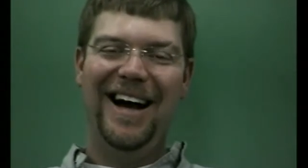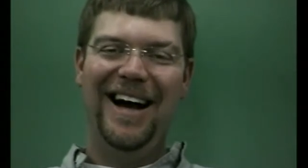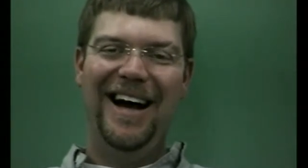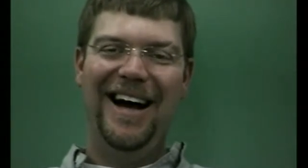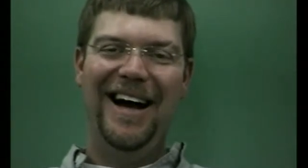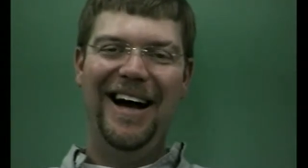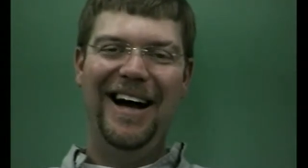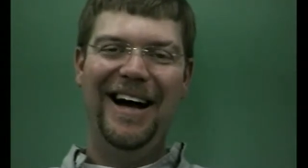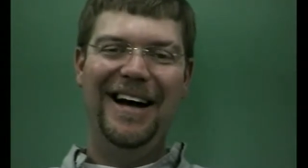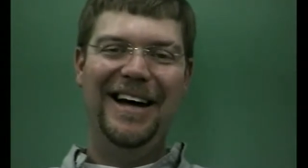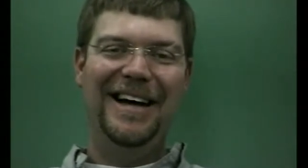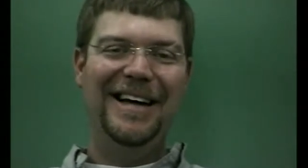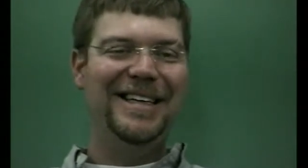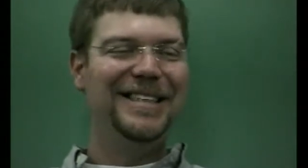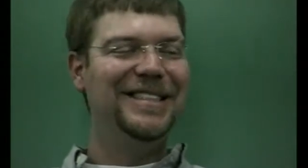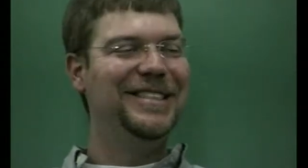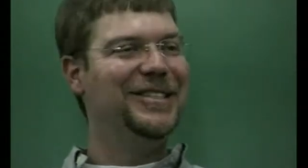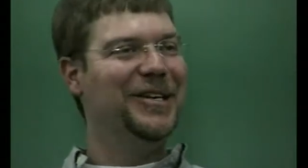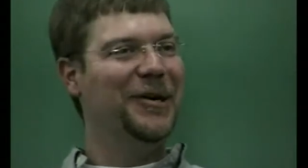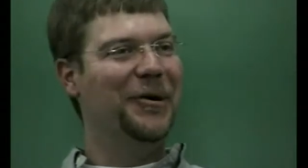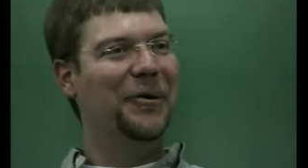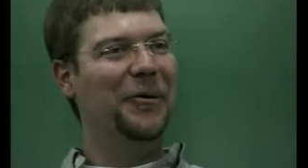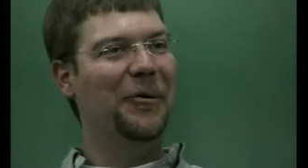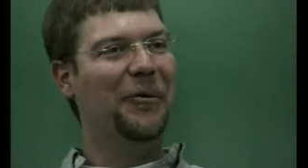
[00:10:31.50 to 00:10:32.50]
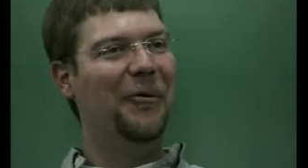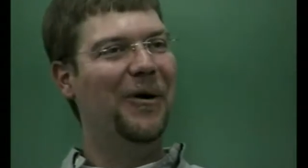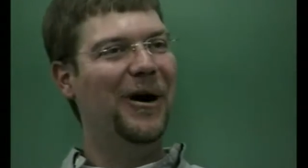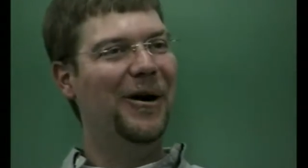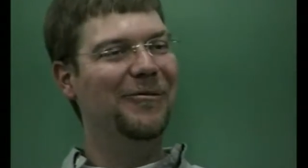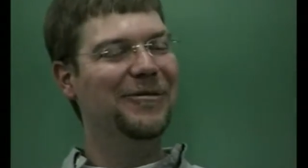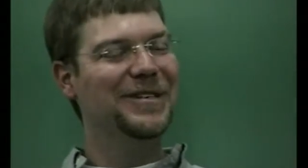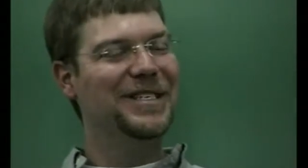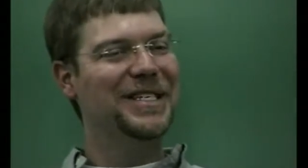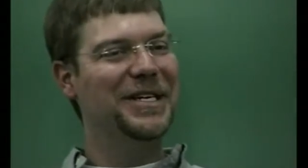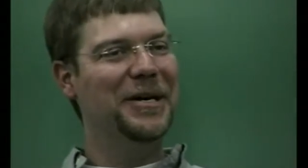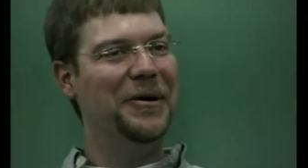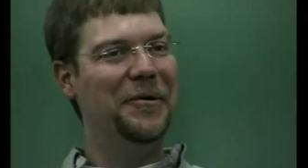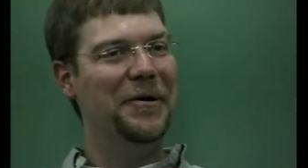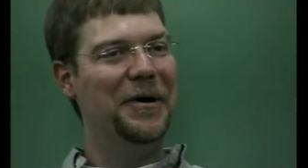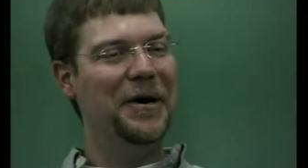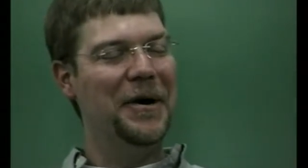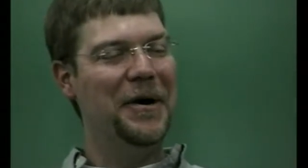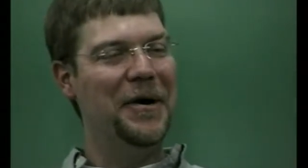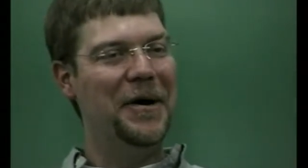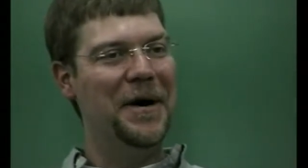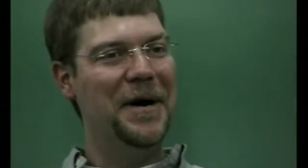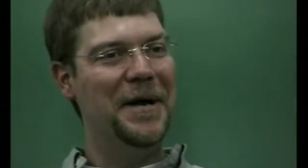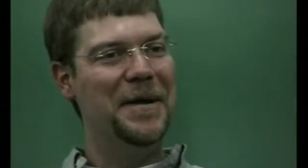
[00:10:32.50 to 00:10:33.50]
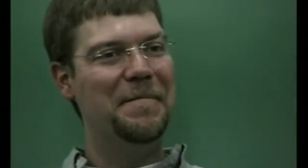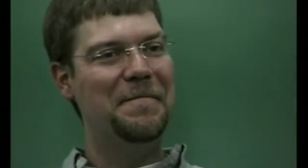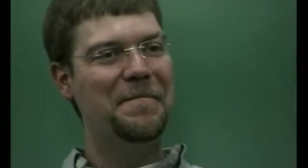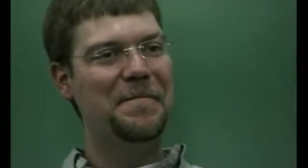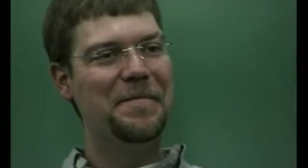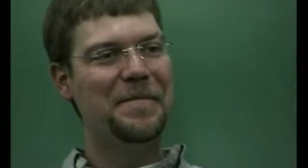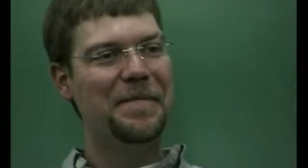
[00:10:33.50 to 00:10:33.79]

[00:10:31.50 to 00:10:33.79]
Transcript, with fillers: uh, told her what was going on.